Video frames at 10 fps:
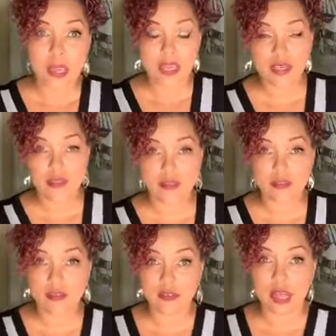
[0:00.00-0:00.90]
make
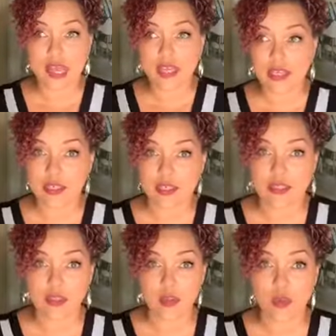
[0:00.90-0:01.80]
like
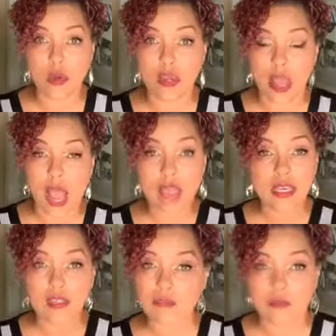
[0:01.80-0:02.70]
I
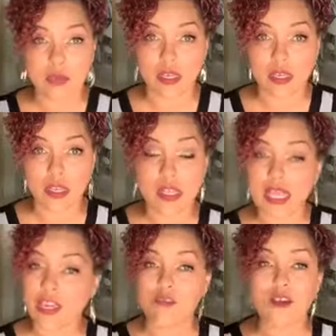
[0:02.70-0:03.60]
can
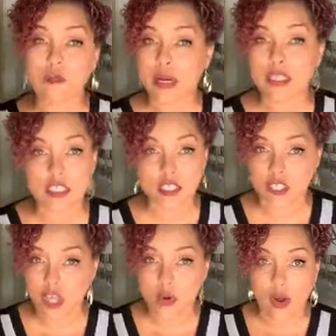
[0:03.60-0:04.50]
like if your budget
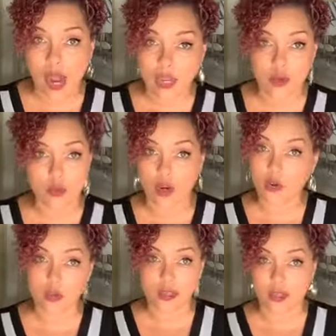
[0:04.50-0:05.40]
is lower, I could
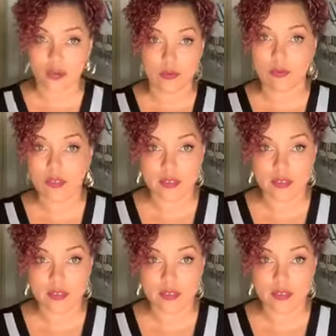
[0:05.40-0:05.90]
work with you.